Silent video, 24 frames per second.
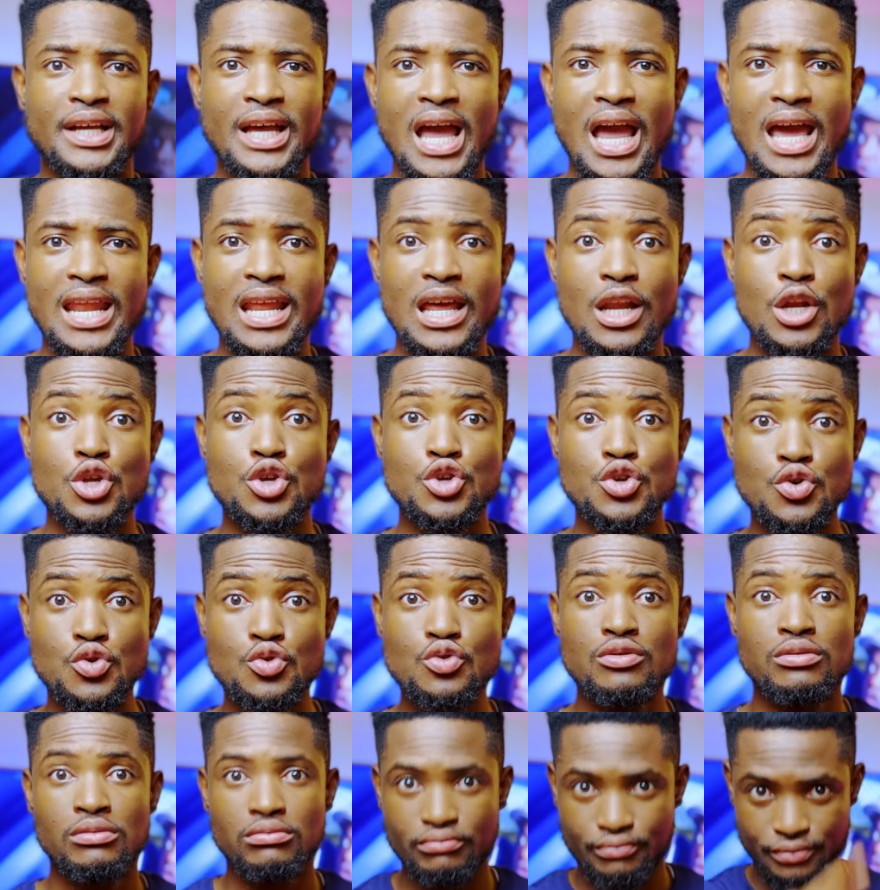And then
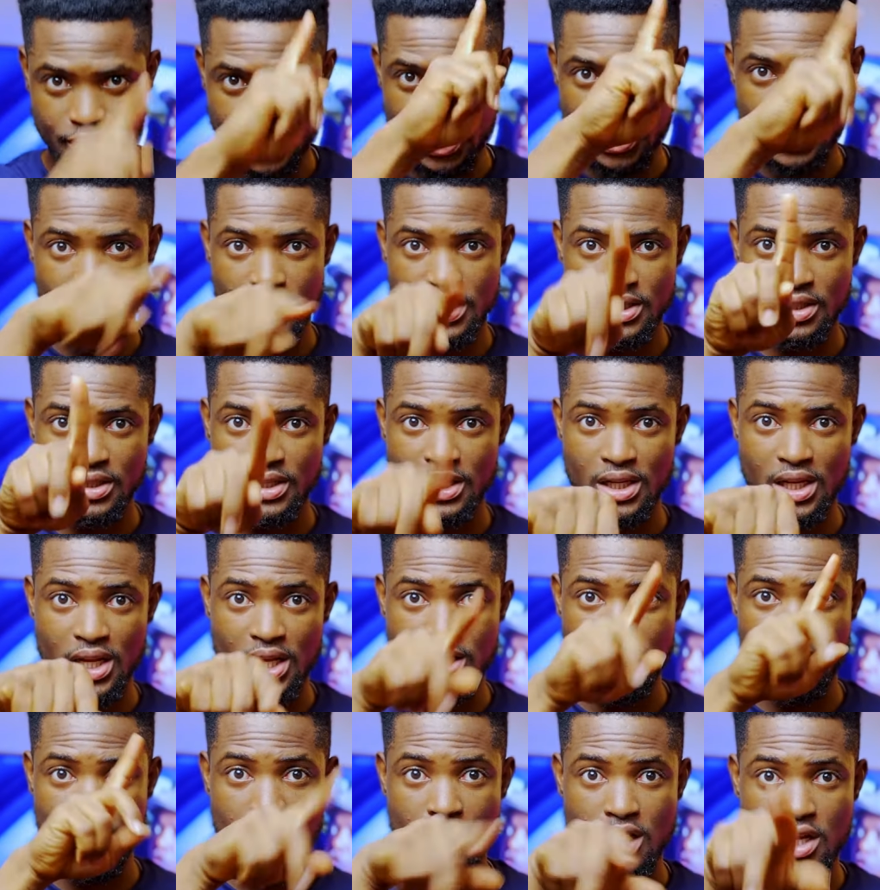you, just the
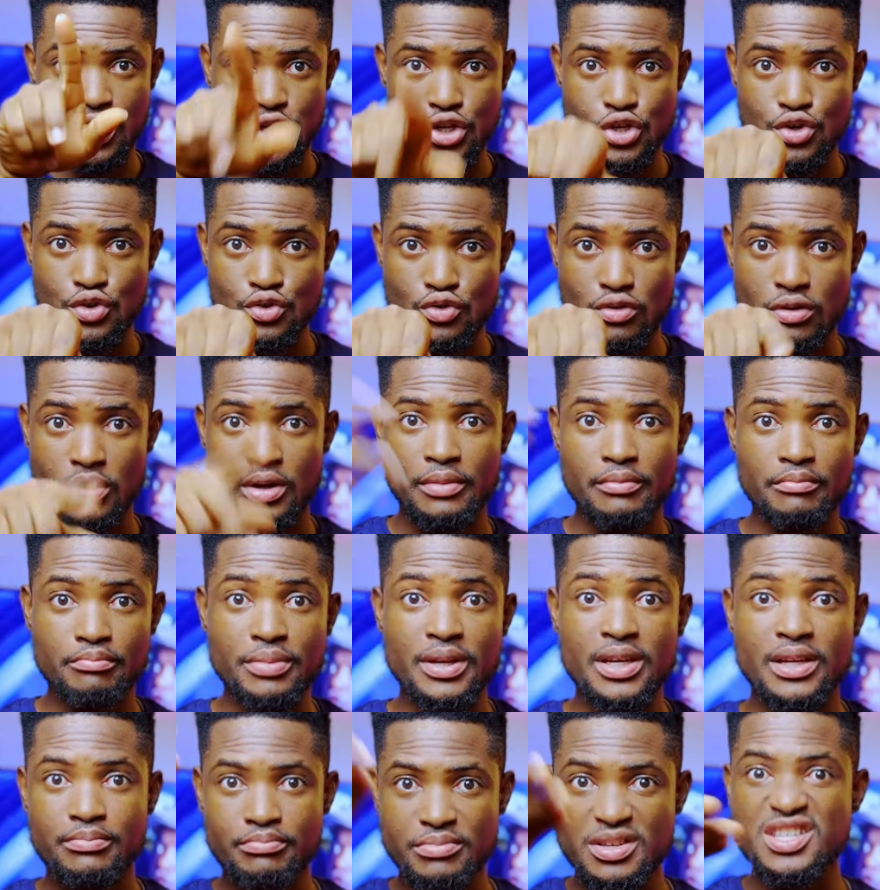letter U,
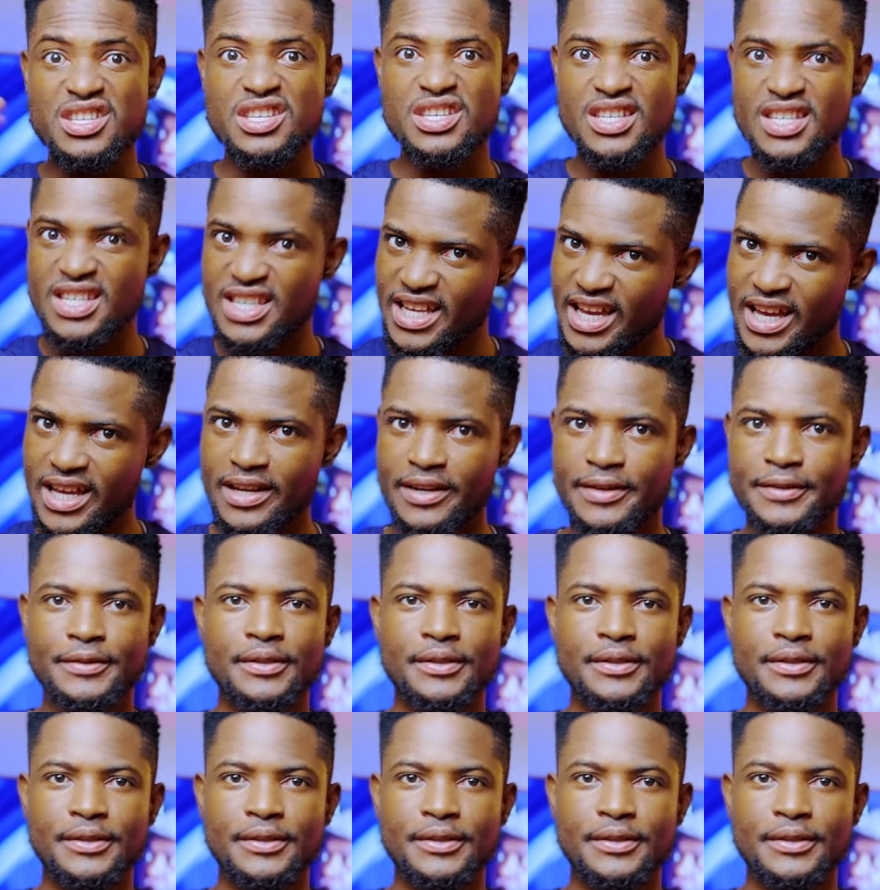been, B-E-E-N.